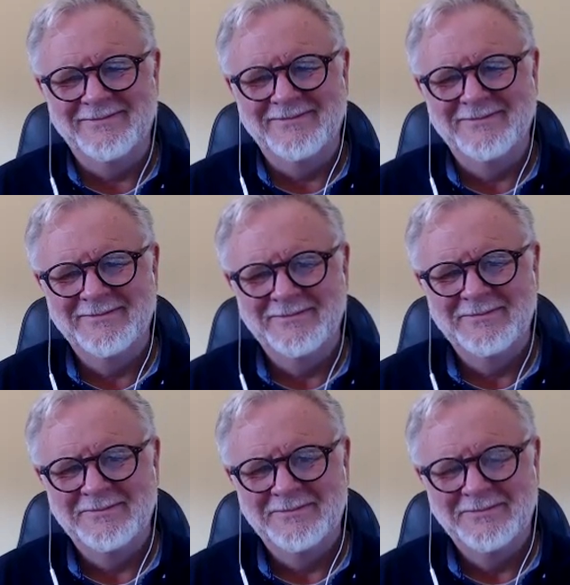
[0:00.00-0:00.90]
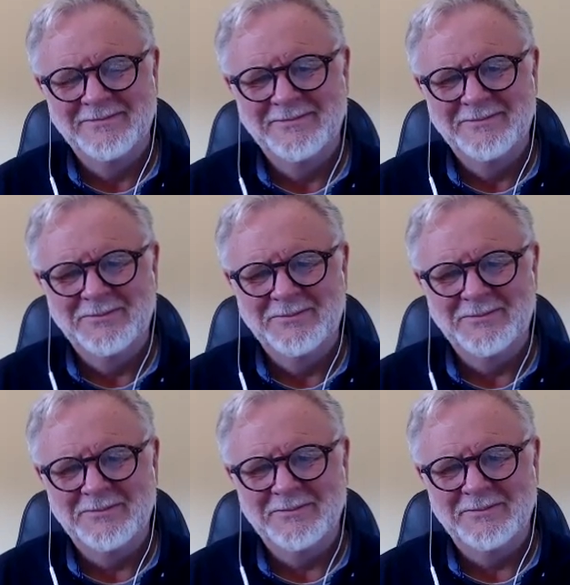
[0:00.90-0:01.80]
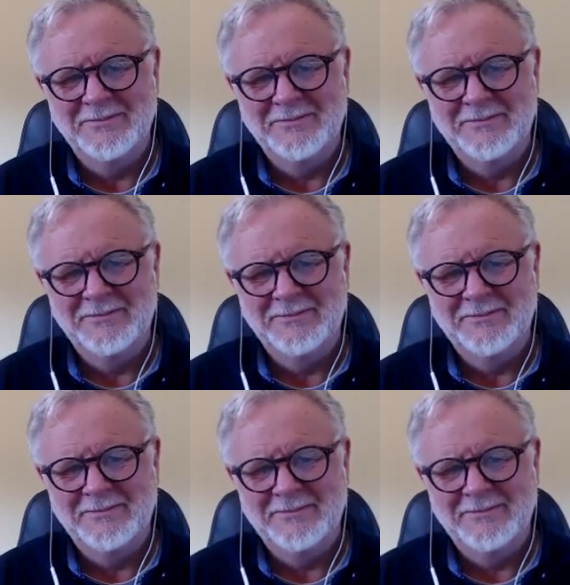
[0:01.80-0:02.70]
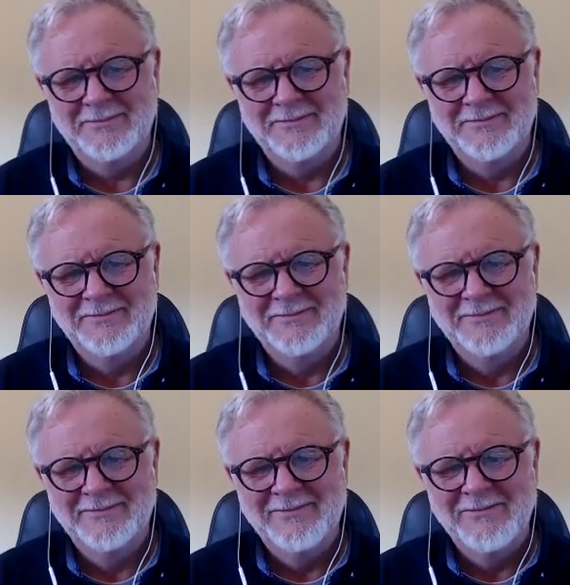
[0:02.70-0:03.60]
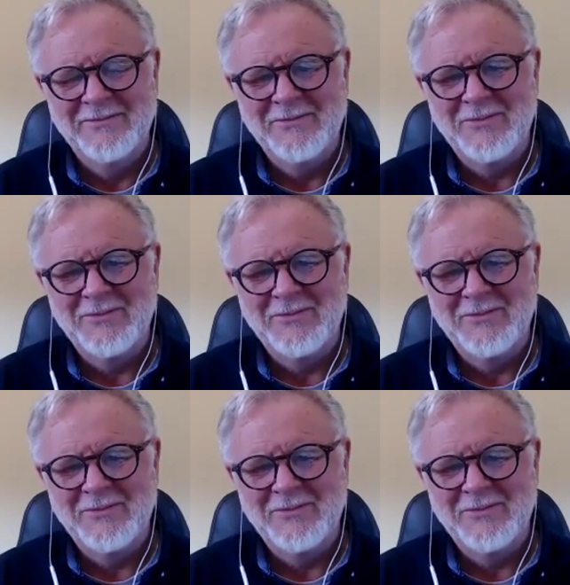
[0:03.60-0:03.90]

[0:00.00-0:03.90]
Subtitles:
This person isn't speaking.